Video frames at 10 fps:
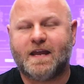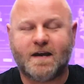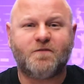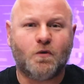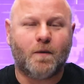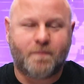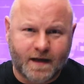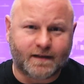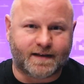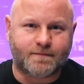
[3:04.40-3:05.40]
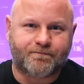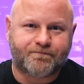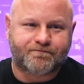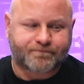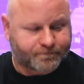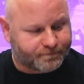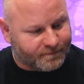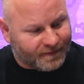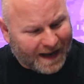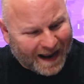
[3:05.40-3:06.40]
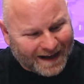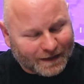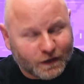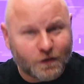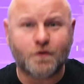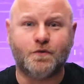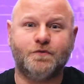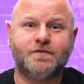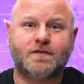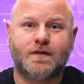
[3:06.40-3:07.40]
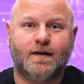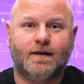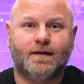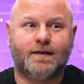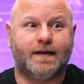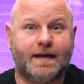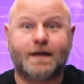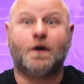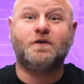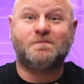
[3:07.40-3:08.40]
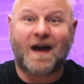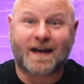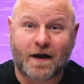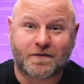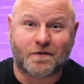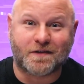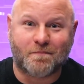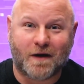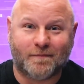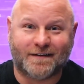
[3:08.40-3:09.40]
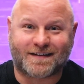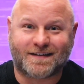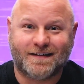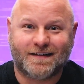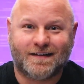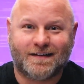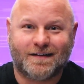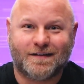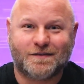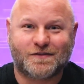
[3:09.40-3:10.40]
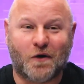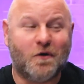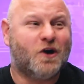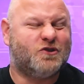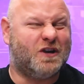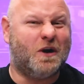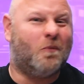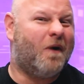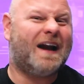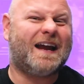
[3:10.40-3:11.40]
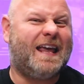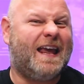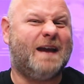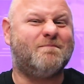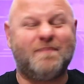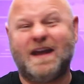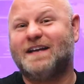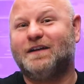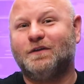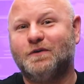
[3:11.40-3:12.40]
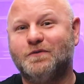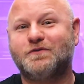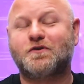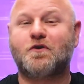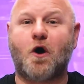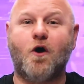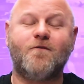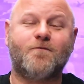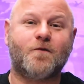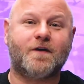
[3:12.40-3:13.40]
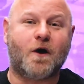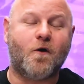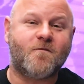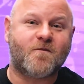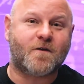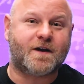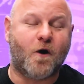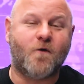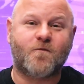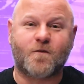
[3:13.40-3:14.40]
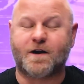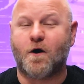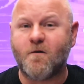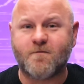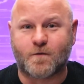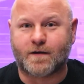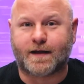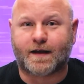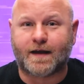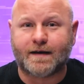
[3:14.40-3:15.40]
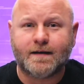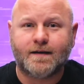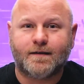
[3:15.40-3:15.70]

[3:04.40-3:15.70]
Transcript: If you appeal it and lose, it goes back out there in the public. So do you want to keep being a loser over and over and over and over again?